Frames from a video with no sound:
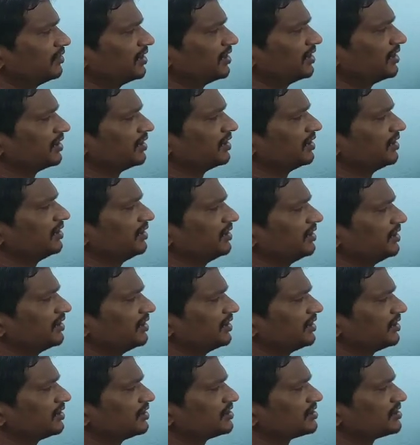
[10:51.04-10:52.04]
Okay.
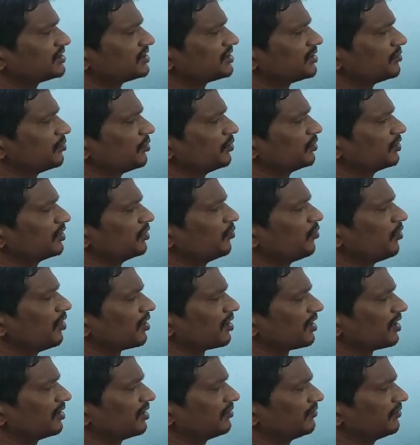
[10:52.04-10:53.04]
Here this is about the
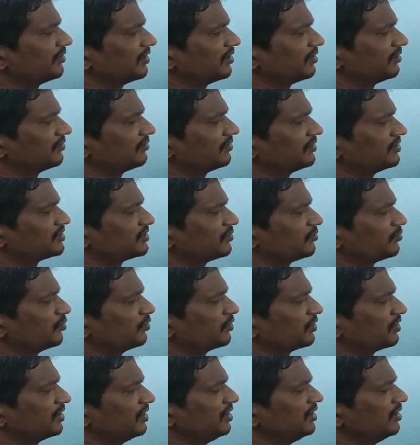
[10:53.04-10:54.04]
water level. This is
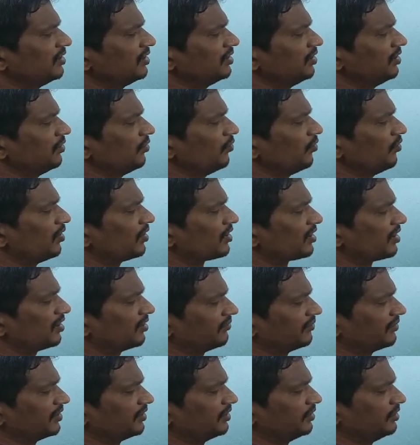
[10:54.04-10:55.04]
about the
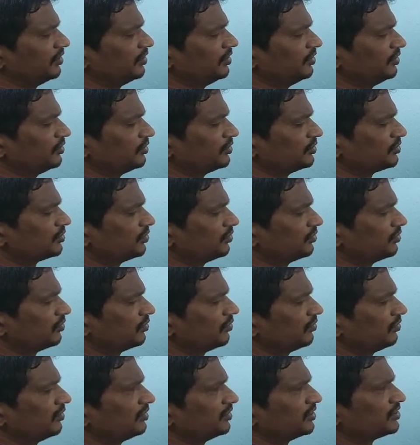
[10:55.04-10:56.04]
water level.
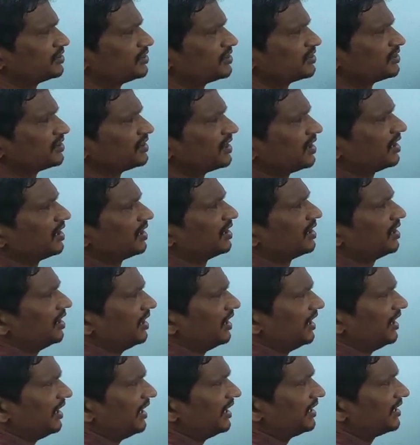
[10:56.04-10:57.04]
So this is
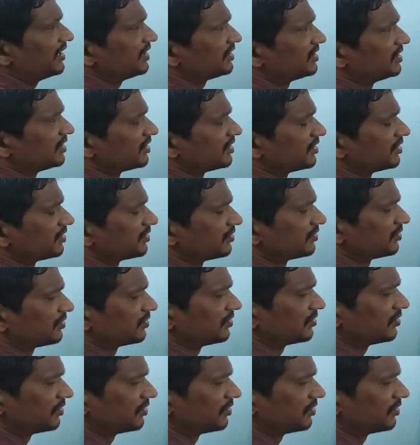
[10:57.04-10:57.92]
the another.